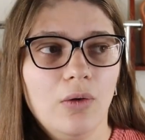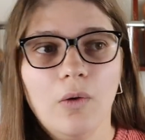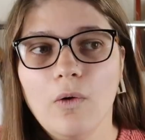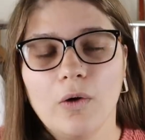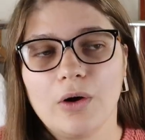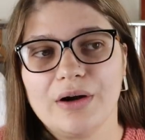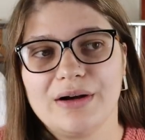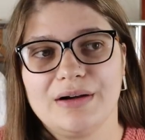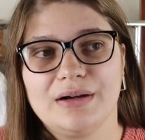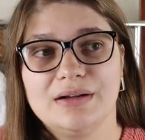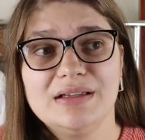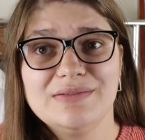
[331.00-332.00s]

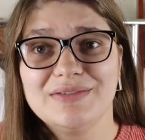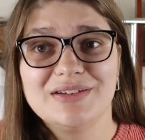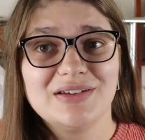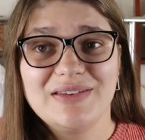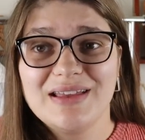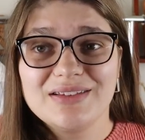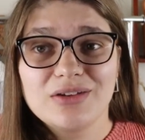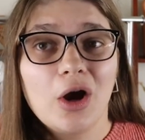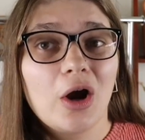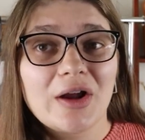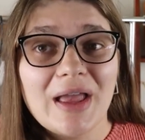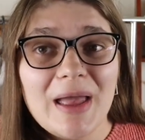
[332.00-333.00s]
or even just like
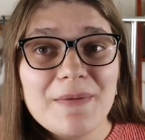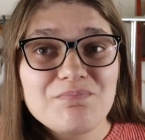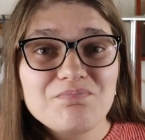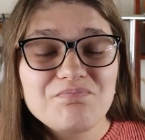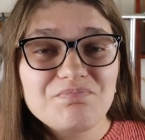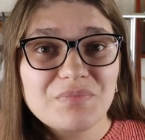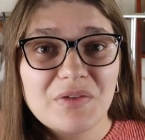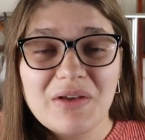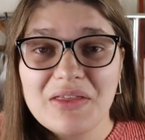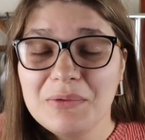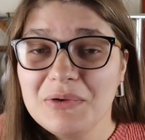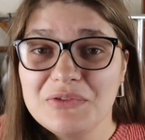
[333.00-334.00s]
Target, if
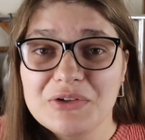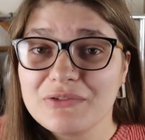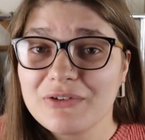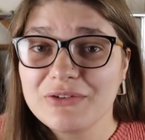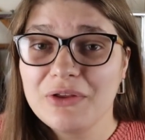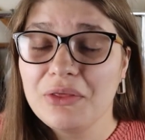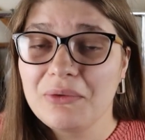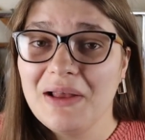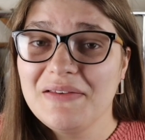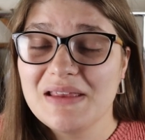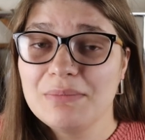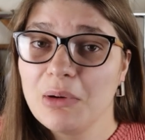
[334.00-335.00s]
anything was Universal
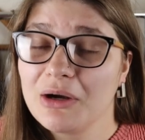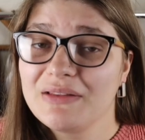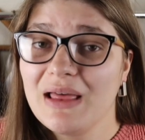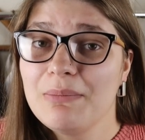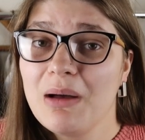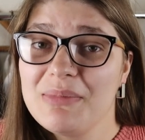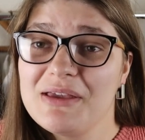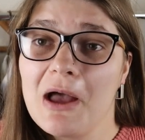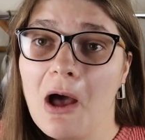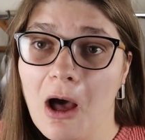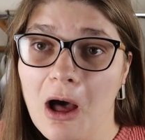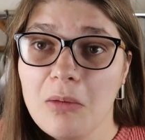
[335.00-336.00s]
Threads, they marked that
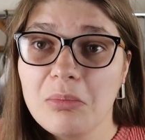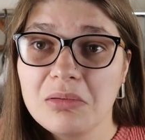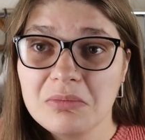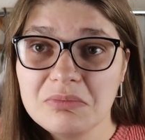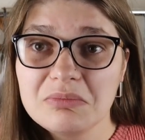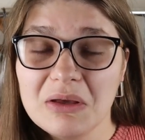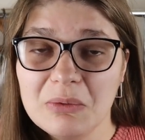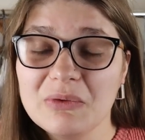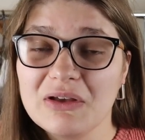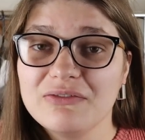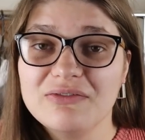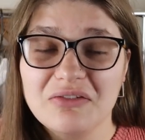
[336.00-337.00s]
puppy up. It was
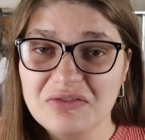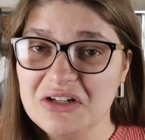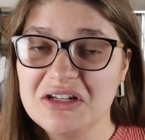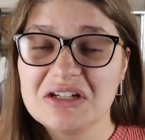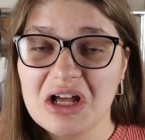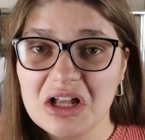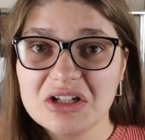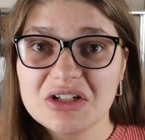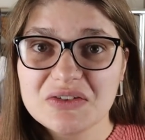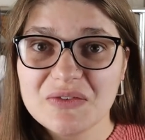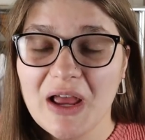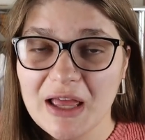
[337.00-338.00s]
like $15
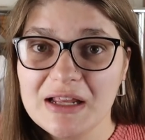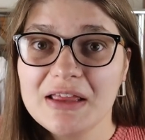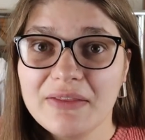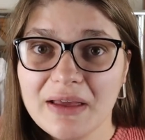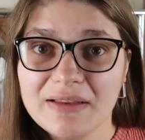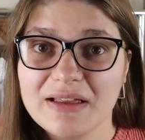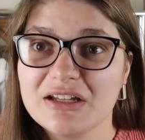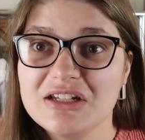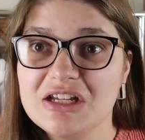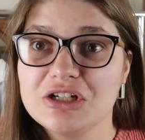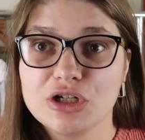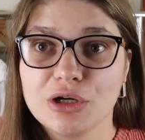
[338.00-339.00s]
for anything. Like a
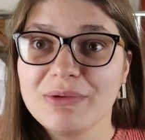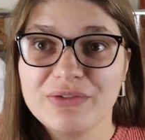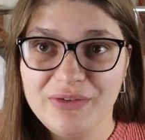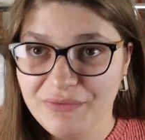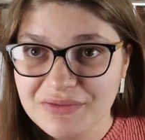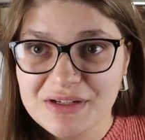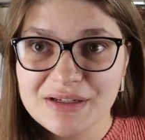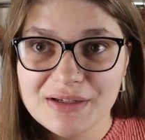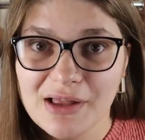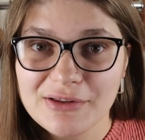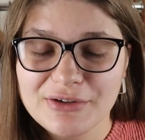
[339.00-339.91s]
t-shirt was $15.